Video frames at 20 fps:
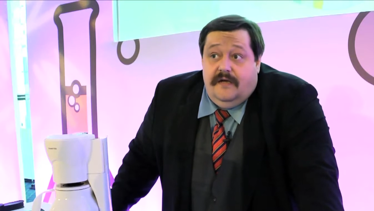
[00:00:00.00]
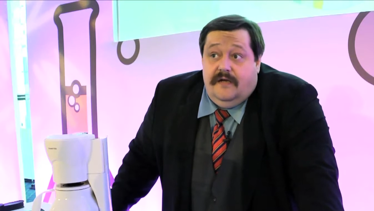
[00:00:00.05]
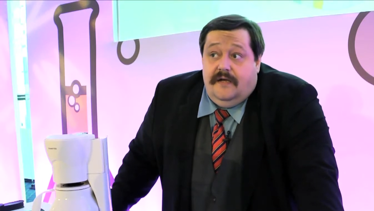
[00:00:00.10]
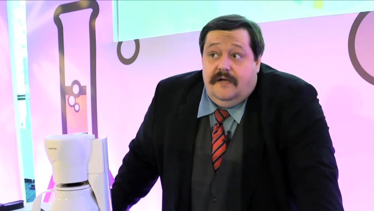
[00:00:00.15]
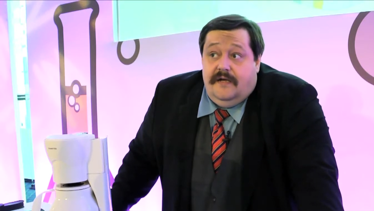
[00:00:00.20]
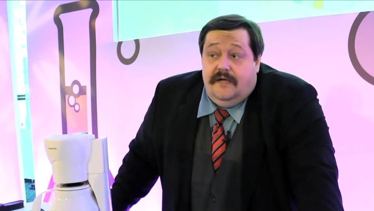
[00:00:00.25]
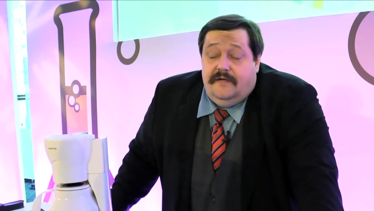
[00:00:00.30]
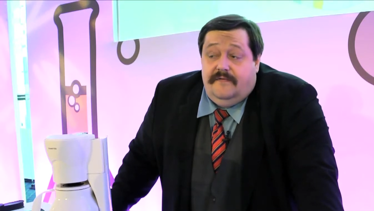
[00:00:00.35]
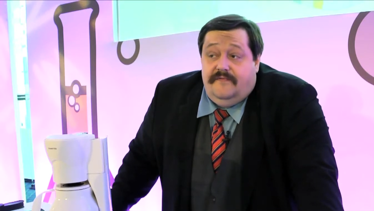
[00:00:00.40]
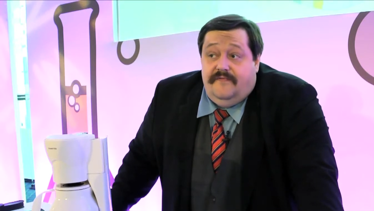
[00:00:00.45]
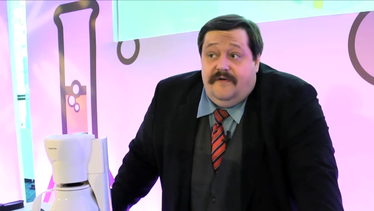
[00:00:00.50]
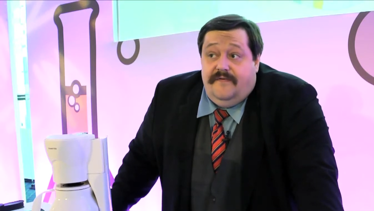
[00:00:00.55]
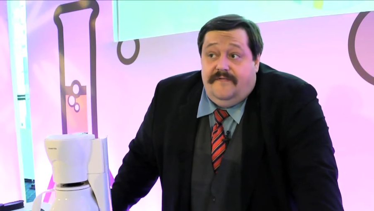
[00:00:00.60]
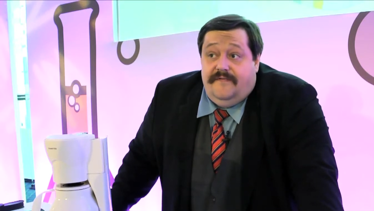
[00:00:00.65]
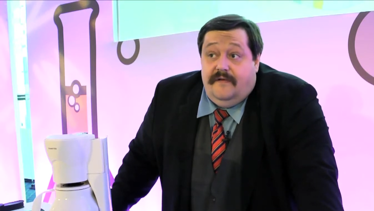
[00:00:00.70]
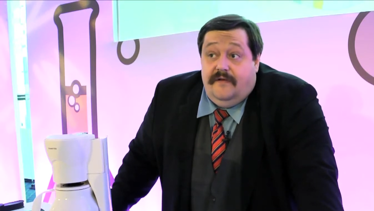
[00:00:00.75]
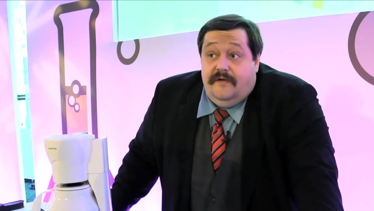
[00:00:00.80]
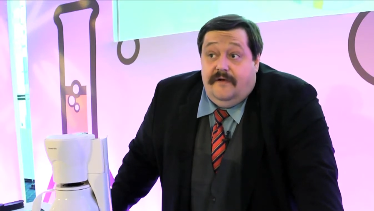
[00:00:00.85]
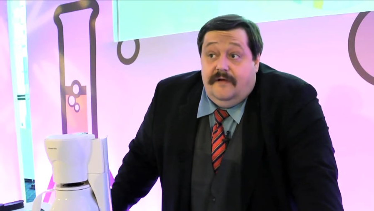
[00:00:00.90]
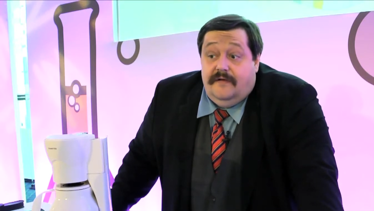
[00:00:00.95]
and
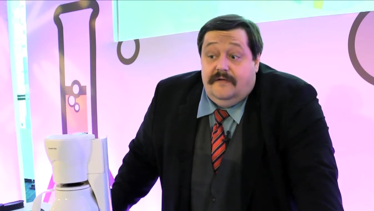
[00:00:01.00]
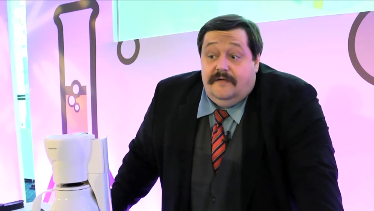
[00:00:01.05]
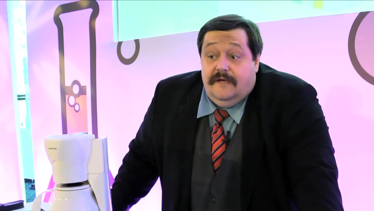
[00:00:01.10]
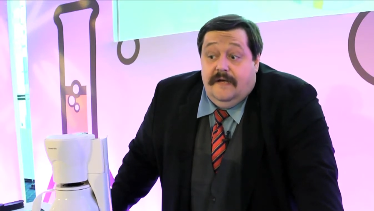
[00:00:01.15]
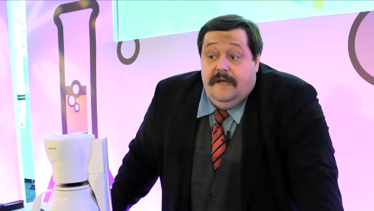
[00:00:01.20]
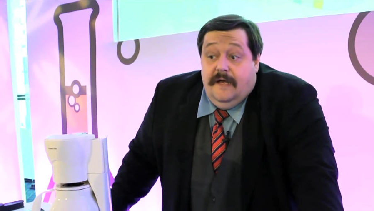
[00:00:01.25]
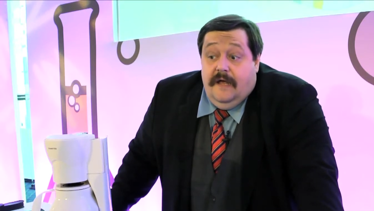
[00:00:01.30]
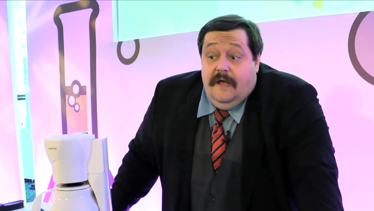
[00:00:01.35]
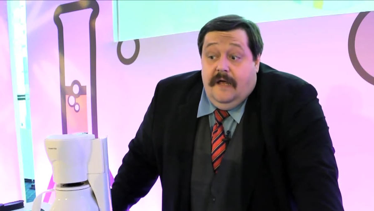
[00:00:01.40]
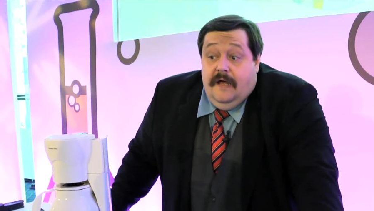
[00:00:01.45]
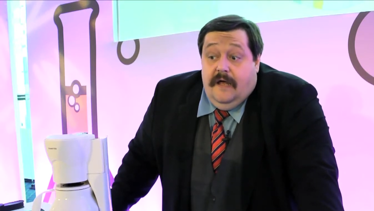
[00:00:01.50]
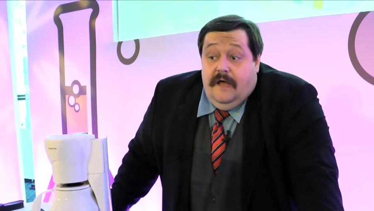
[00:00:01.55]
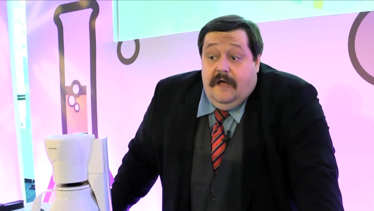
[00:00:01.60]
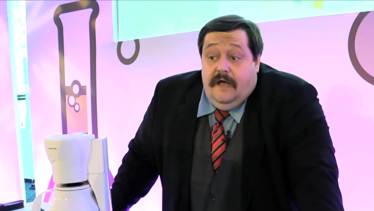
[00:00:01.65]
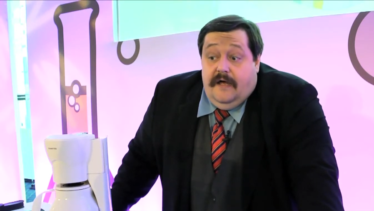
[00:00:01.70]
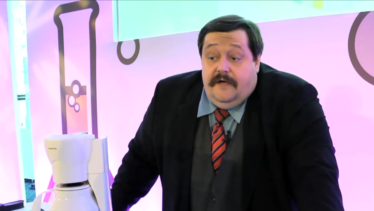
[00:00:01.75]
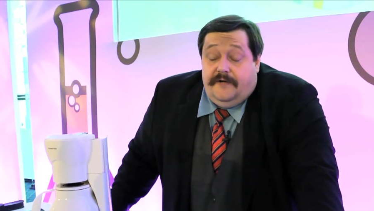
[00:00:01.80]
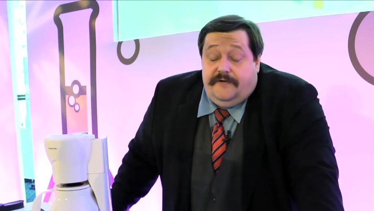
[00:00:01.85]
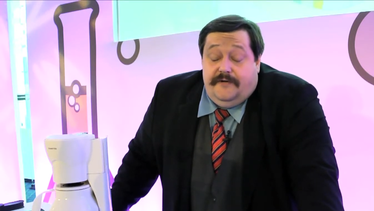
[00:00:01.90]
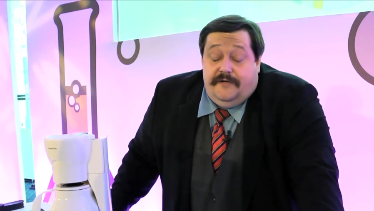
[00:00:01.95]
we've learned
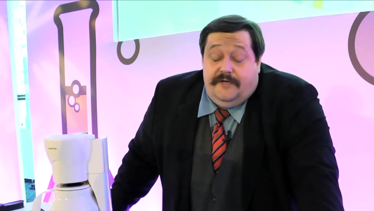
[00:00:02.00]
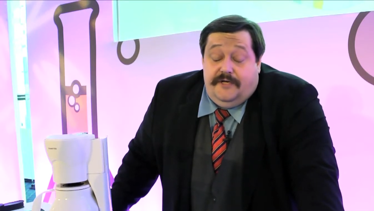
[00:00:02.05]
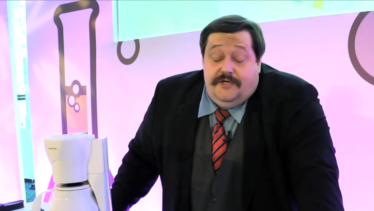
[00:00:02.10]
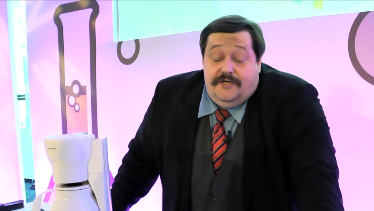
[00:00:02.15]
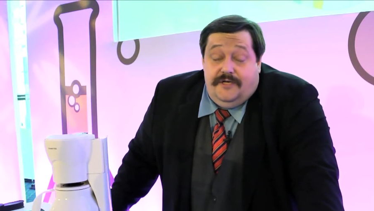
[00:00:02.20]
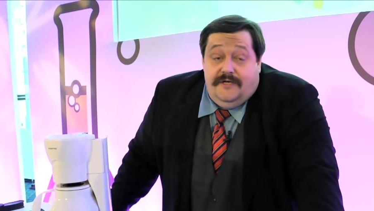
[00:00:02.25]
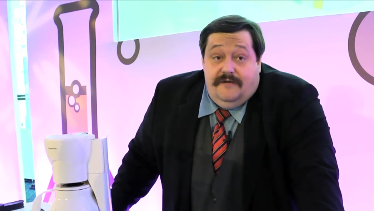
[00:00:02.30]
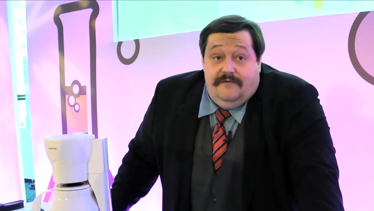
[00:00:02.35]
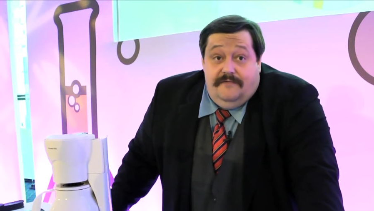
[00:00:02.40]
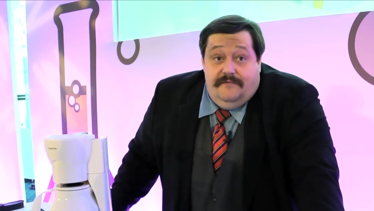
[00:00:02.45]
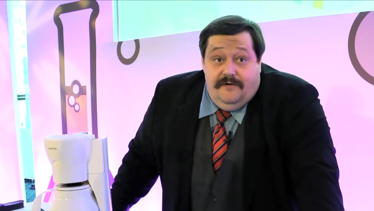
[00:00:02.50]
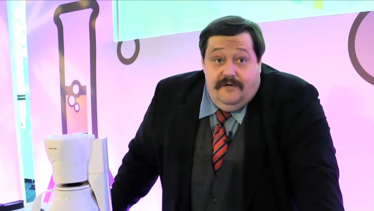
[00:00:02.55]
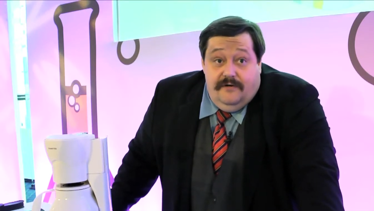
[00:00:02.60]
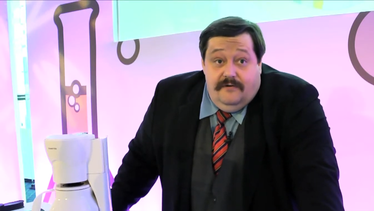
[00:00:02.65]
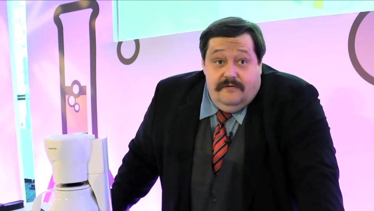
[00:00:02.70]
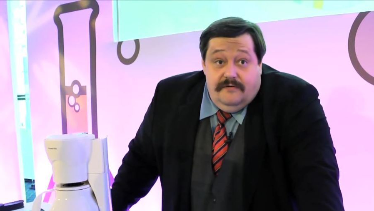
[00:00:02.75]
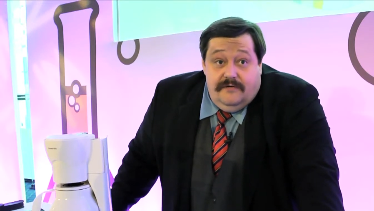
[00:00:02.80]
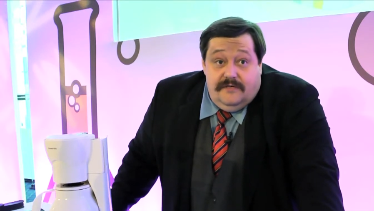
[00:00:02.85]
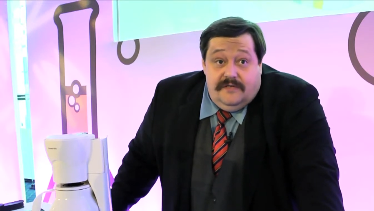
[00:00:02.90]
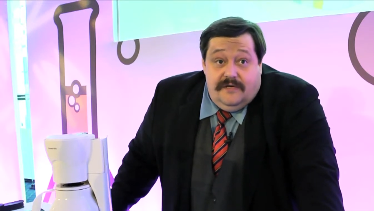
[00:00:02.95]
traditional
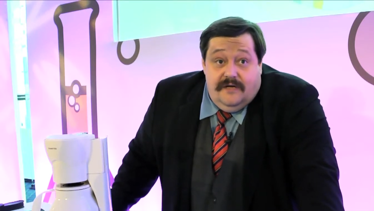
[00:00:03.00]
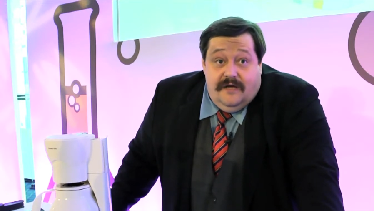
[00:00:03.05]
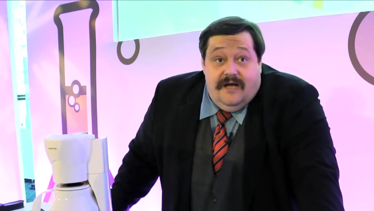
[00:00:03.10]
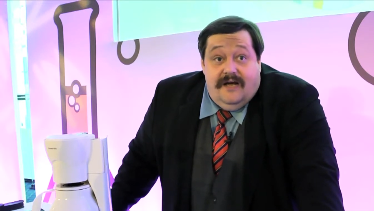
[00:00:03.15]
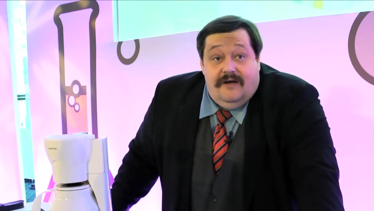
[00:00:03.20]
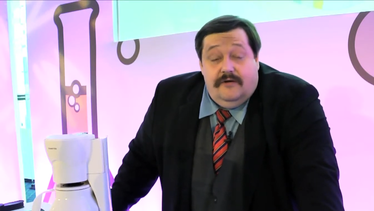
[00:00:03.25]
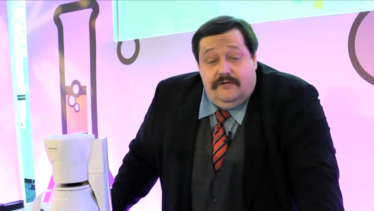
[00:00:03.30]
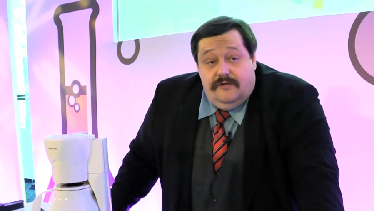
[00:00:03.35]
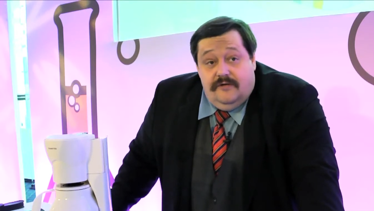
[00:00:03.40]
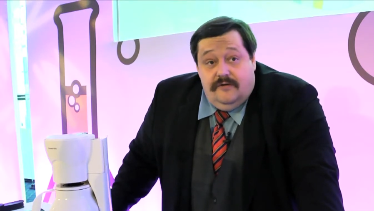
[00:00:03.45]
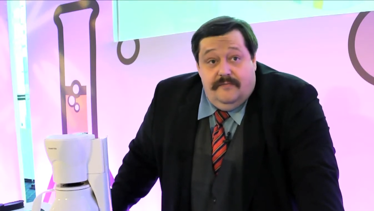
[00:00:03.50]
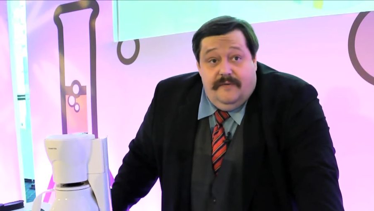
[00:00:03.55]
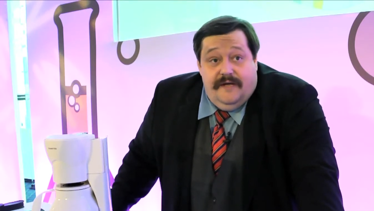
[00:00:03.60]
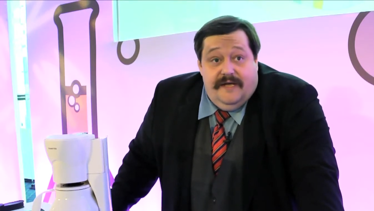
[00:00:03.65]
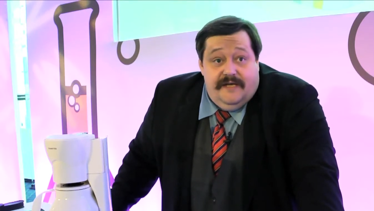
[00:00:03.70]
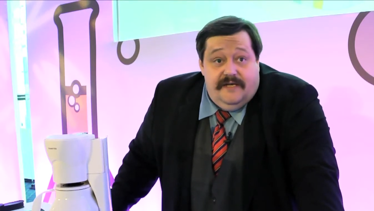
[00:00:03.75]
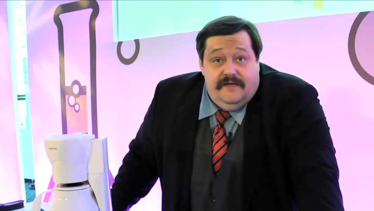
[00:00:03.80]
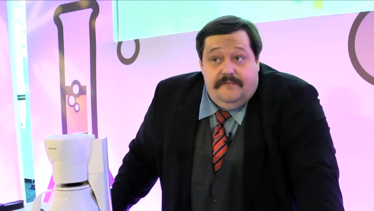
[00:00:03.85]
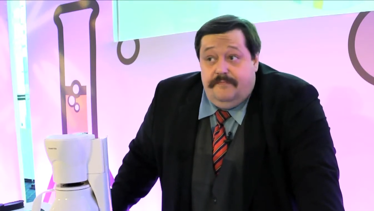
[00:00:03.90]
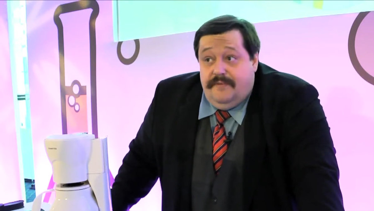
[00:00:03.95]
rules, how to
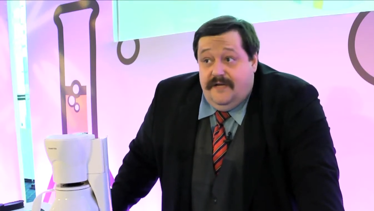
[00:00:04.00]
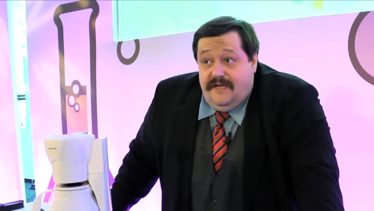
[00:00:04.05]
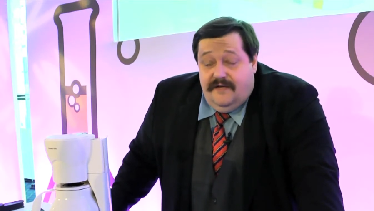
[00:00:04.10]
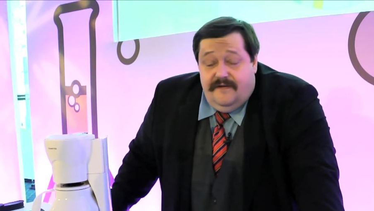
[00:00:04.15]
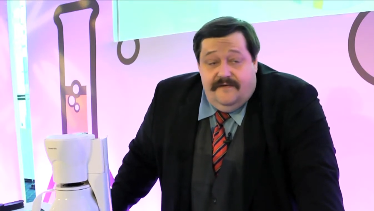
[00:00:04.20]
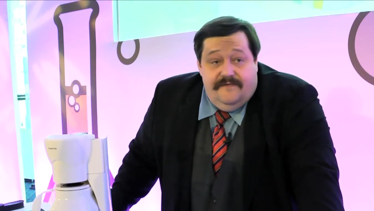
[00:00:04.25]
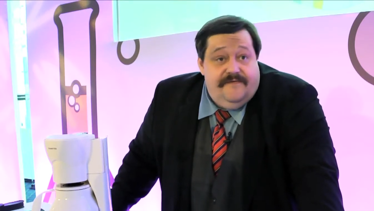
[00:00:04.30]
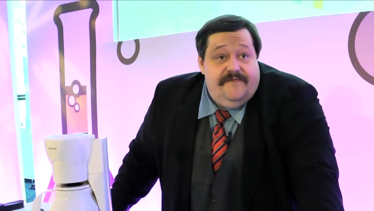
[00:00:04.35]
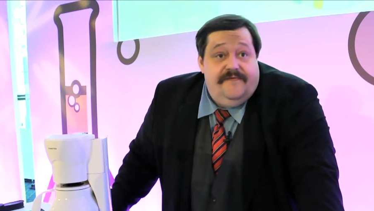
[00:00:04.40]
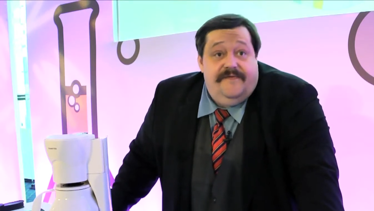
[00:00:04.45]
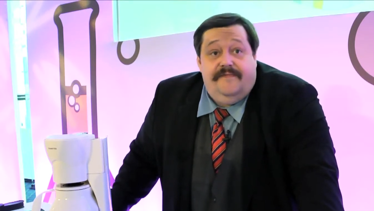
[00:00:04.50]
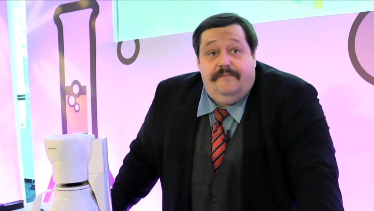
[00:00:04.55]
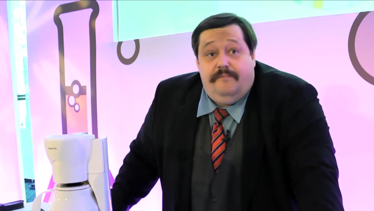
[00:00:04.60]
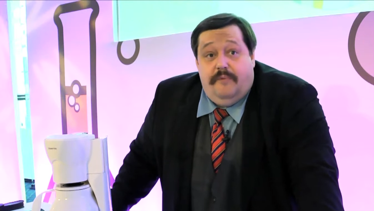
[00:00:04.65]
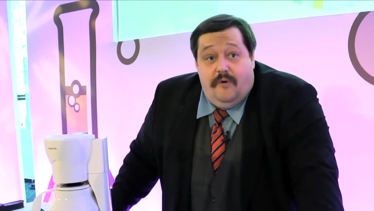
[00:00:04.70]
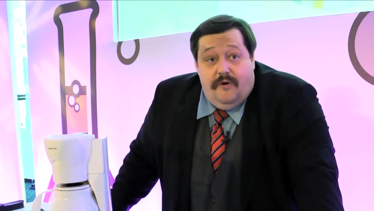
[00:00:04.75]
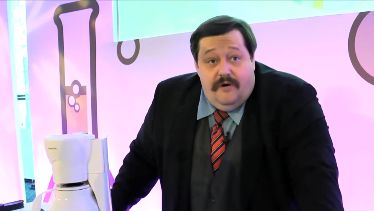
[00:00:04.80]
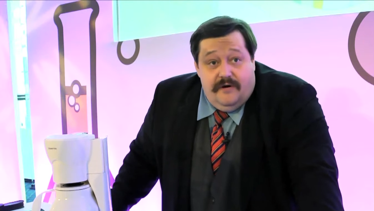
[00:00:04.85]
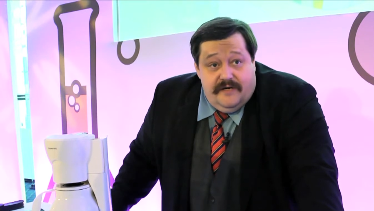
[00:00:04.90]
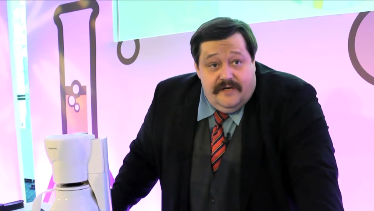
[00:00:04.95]
make beef,
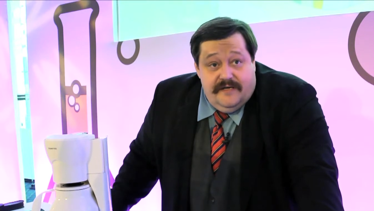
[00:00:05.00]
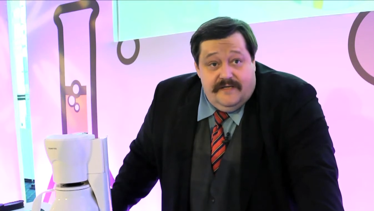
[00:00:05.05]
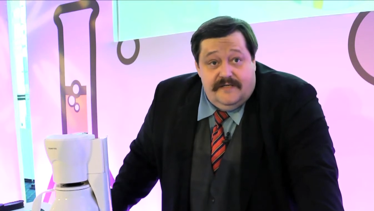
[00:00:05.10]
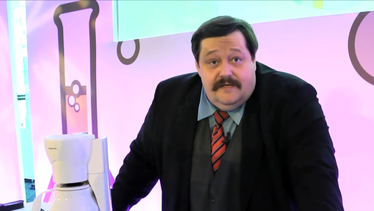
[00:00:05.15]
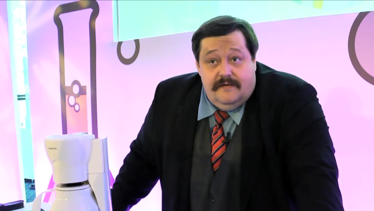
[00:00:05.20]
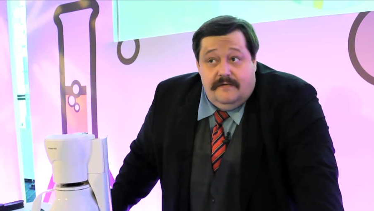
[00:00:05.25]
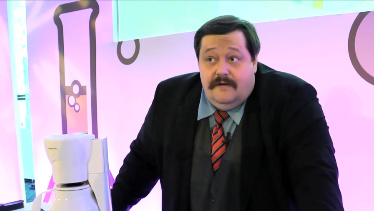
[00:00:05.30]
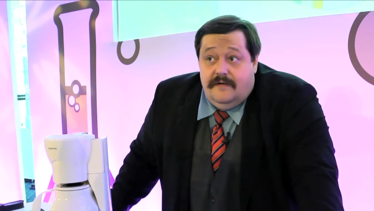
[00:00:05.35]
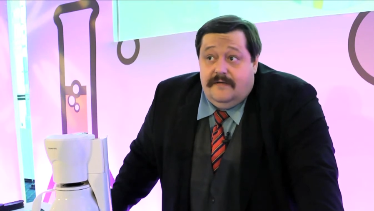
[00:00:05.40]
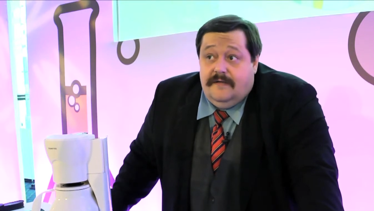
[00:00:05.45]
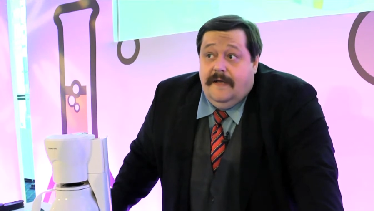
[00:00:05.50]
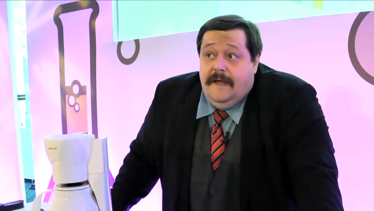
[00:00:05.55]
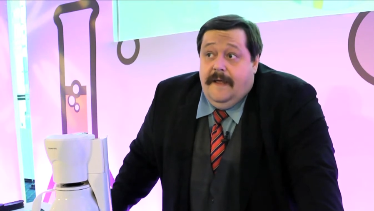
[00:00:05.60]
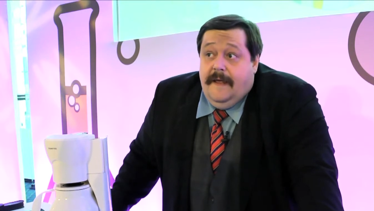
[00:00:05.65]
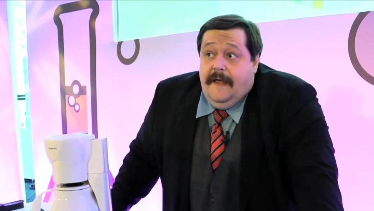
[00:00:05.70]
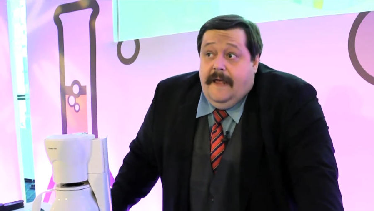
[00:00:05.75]
pork and so on.